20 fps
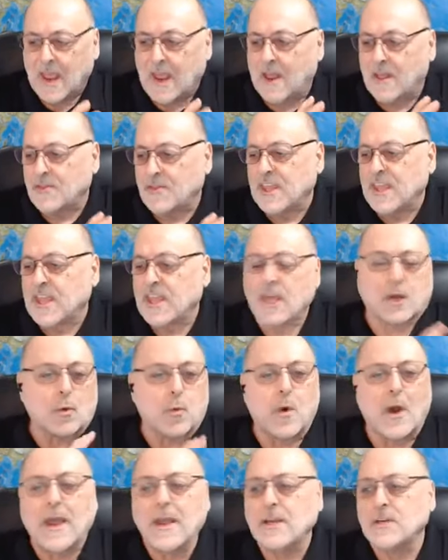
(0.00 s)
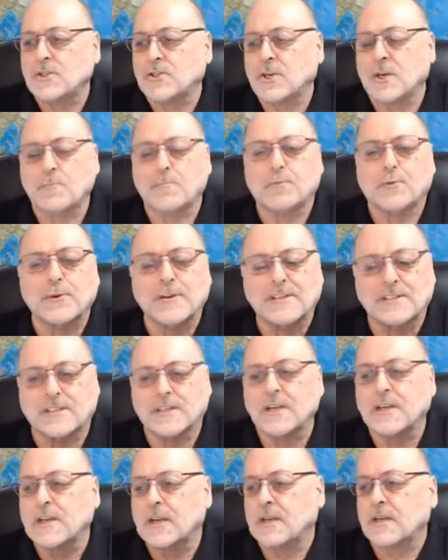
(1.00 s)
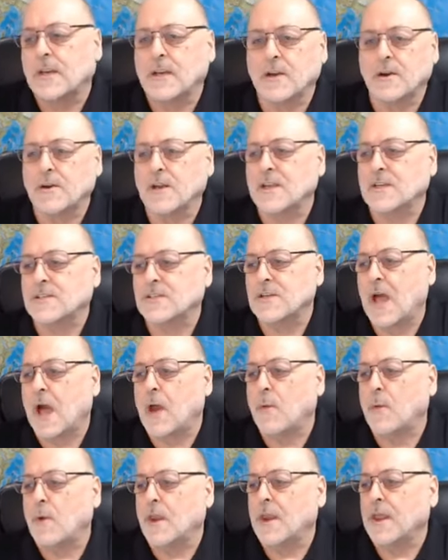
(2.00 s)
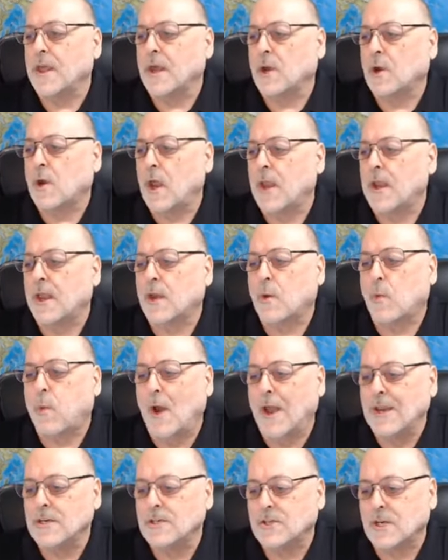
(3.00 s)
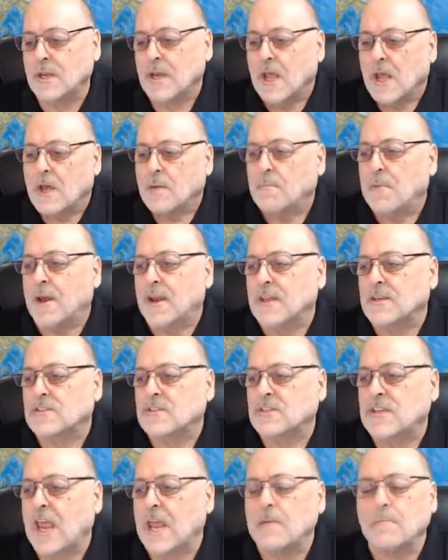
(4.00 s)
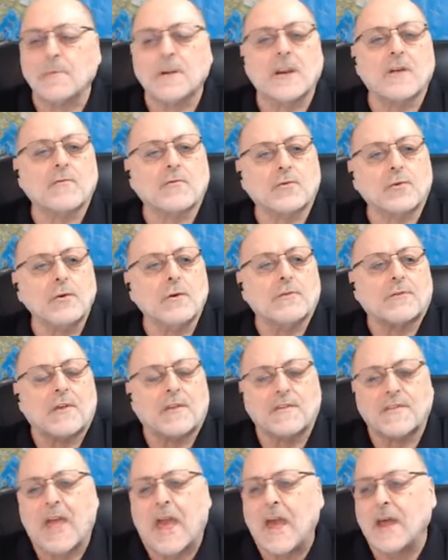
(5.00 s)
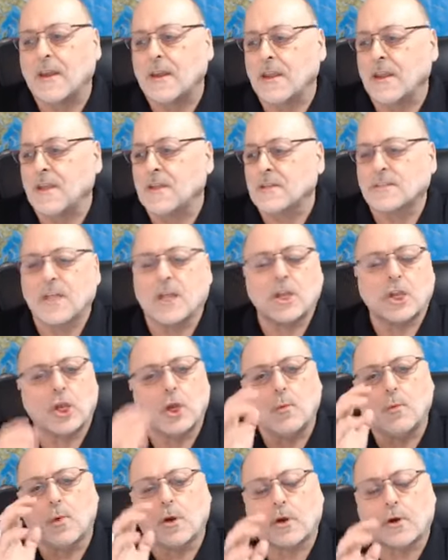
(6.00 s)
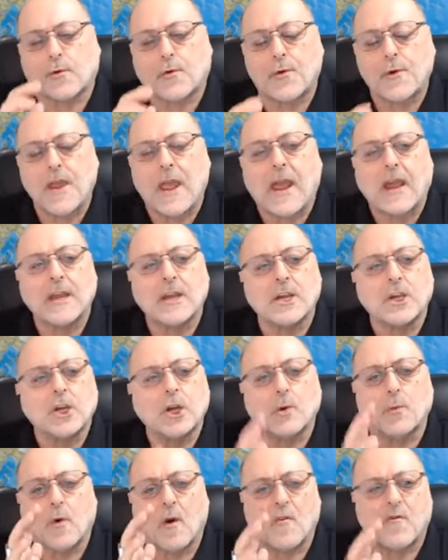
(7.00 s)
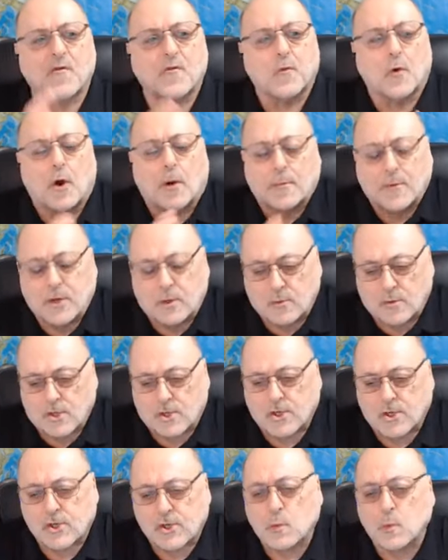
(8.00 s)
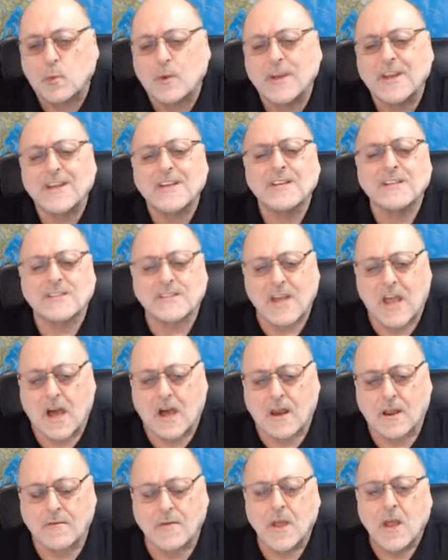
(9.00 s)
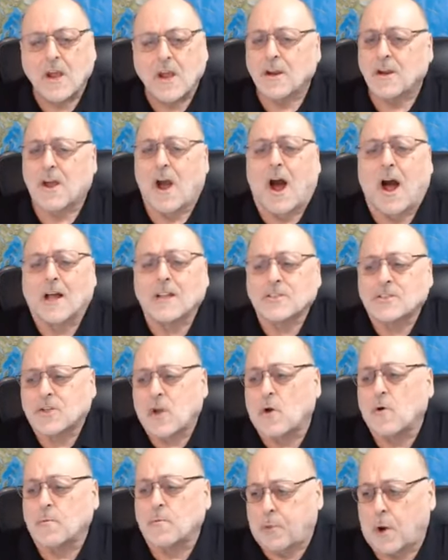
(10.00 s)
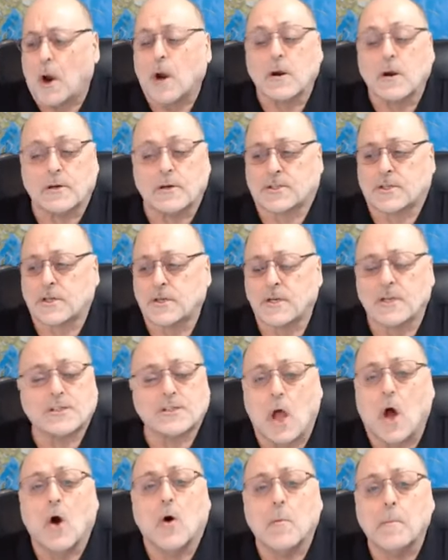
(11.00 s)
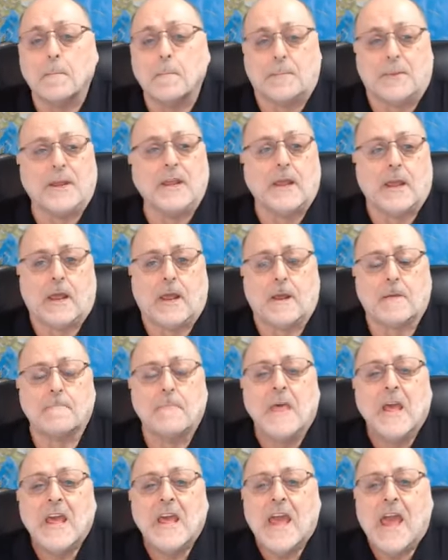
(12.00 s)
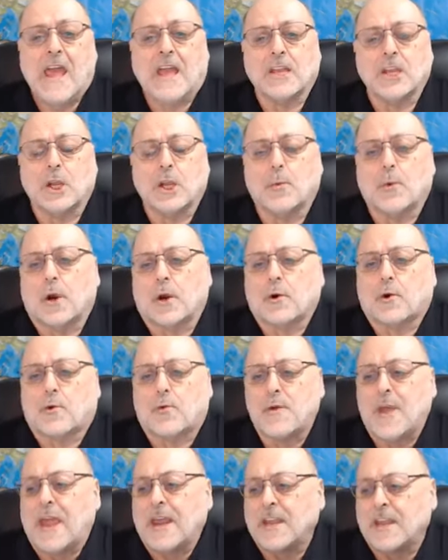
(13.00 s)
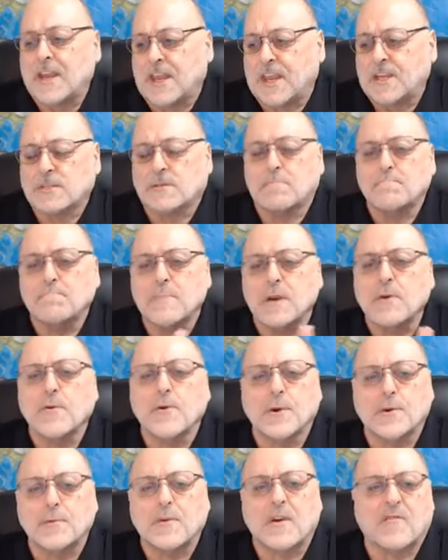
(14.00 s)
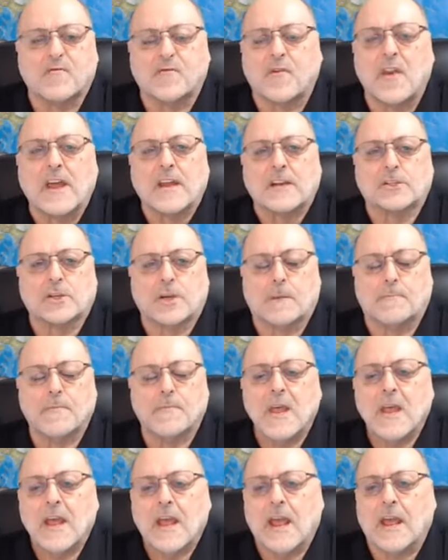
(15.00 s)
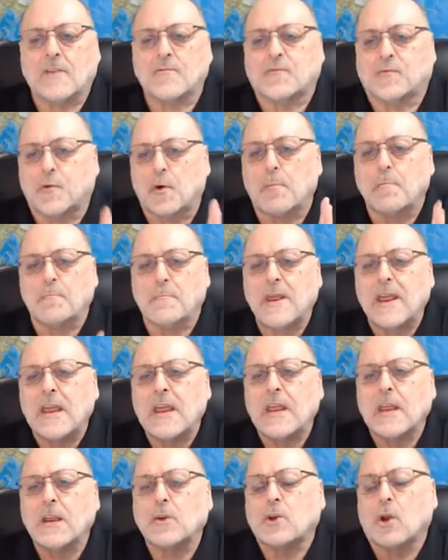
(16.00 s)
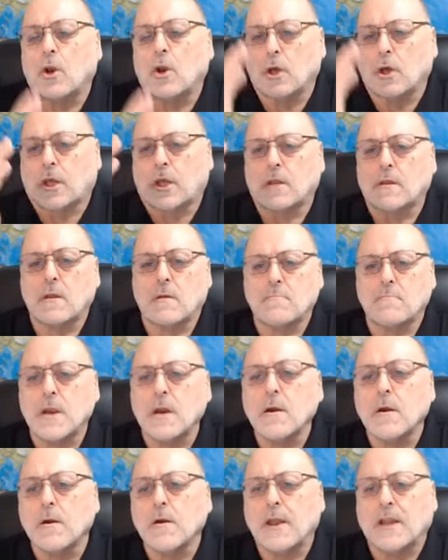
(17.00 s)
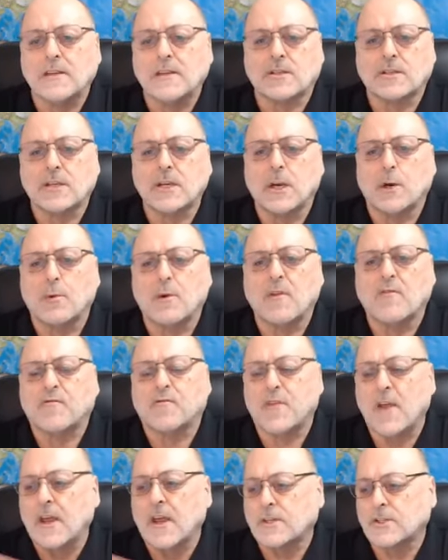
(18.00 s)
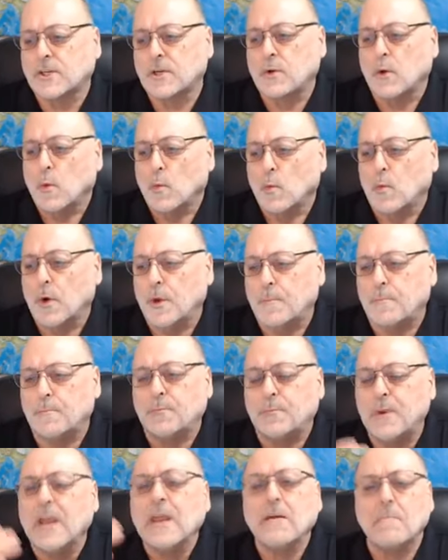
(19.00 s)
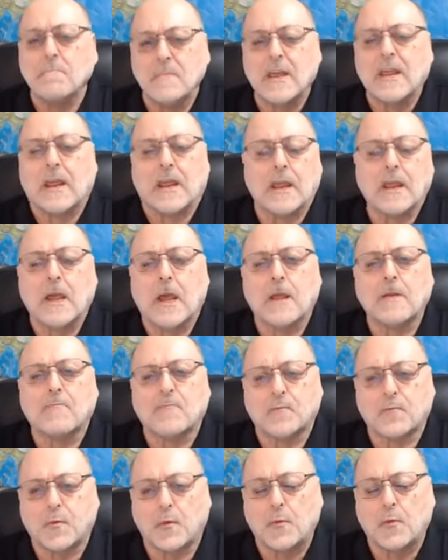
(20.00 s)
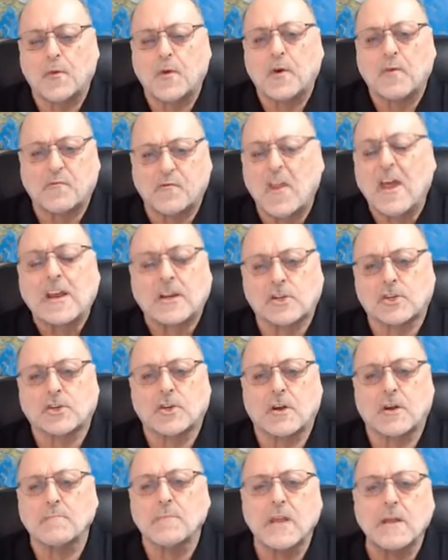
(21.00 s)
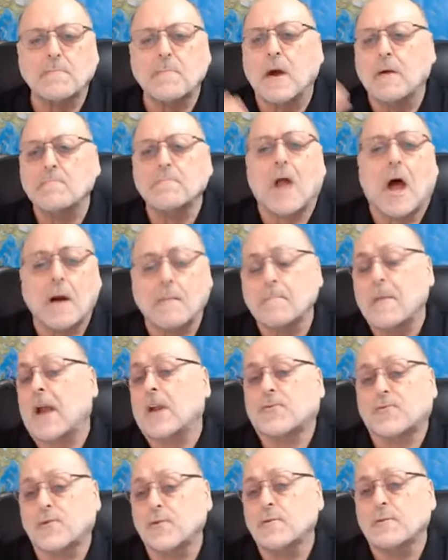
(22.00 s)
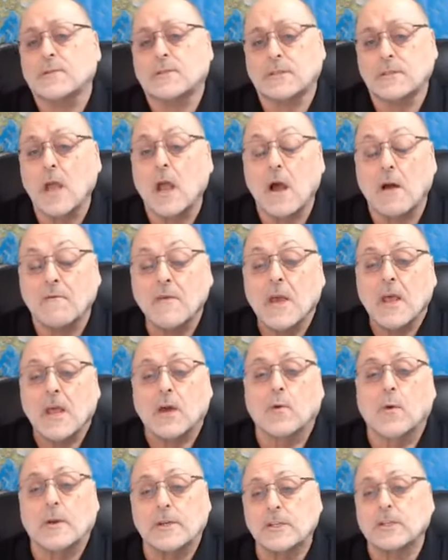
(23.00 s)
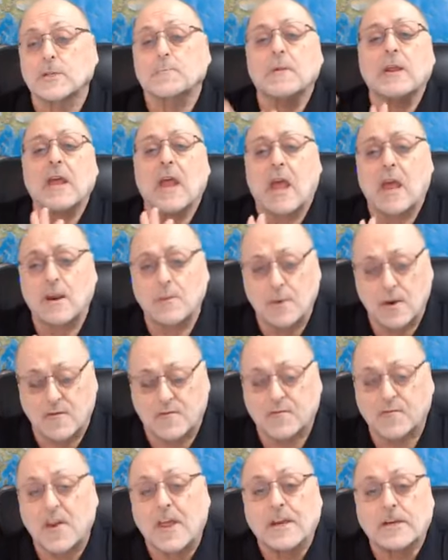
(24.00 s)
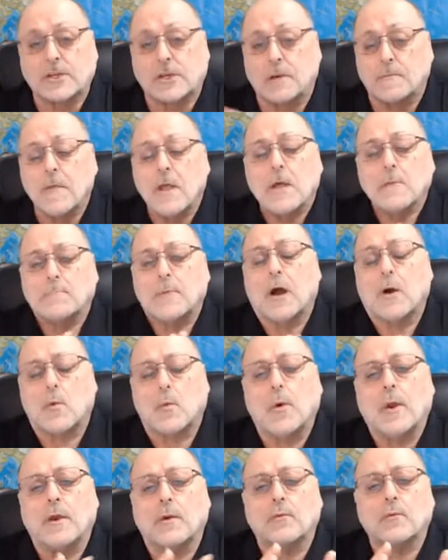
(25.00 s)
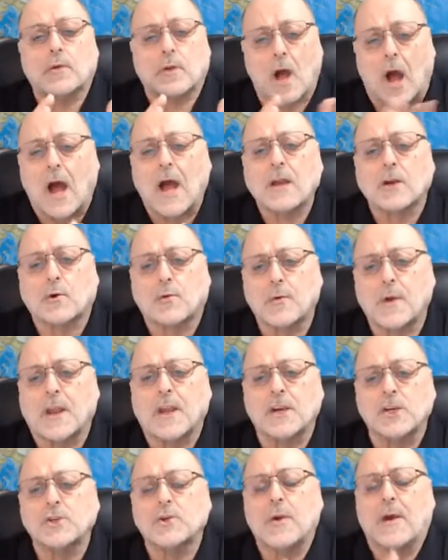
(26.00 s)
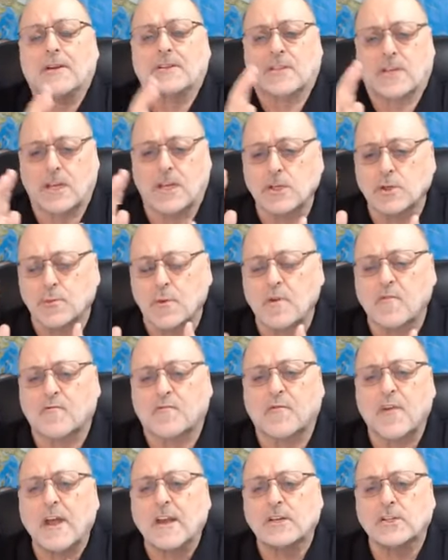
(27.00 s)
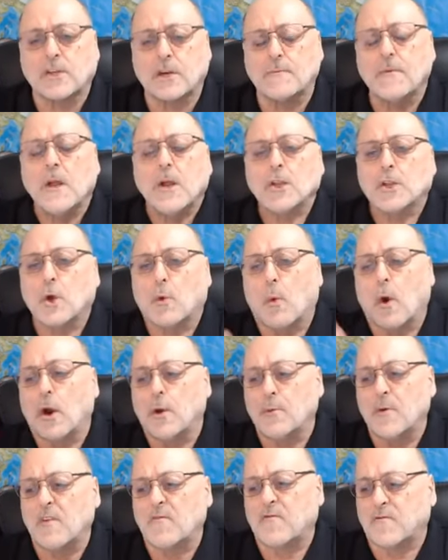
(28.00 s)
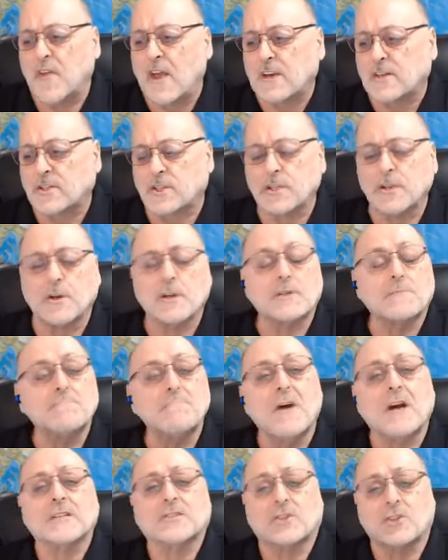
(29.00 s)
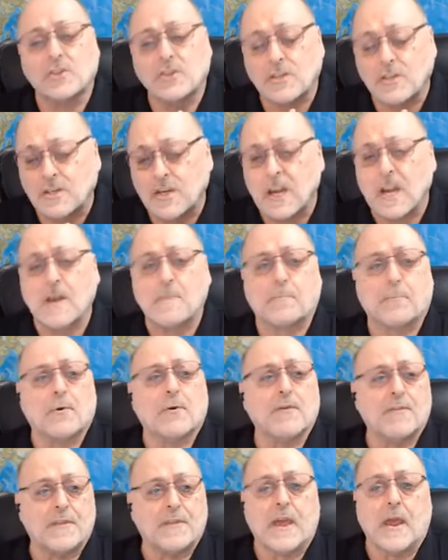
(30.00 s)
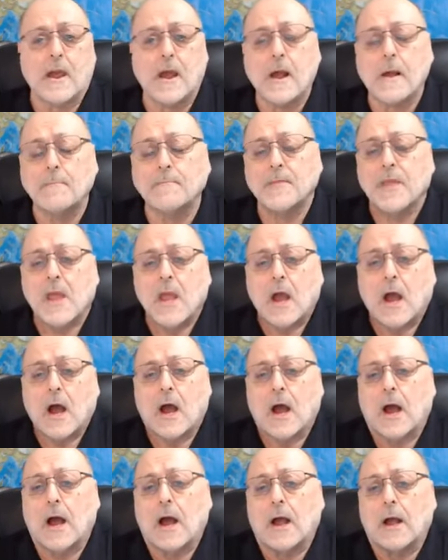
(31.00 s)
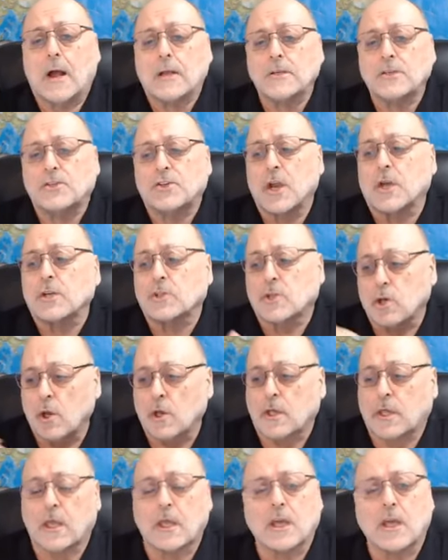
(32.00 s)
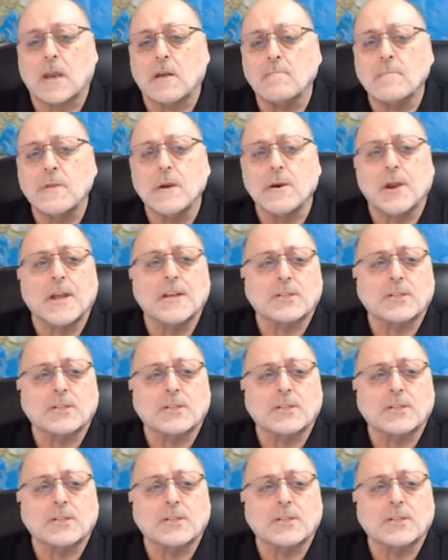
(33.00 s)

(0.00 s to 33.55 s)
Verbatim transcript: And the equation presented here is not really a, an equation, but a statement of truth. And that is that you were created, you were formed, you were squeezed out of God's own person, his own being, and you were created his mirrored reflection. And for me to look in the mirror and see a reflection would be me, a reflection of me, but not my true self. It would just be a a reflection. But when God created you as his reflection, the word reflection there is much deeper than uh, just looking in a mirror.